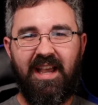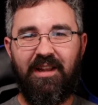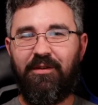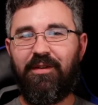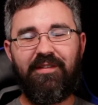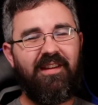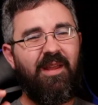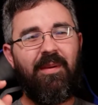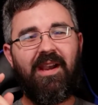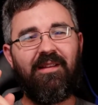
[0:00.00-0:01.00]
and you just
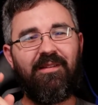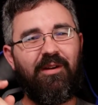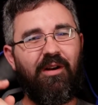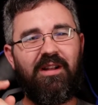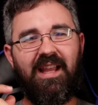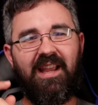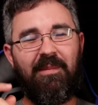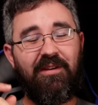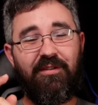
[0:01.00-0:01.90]
stand back and start clicking. Make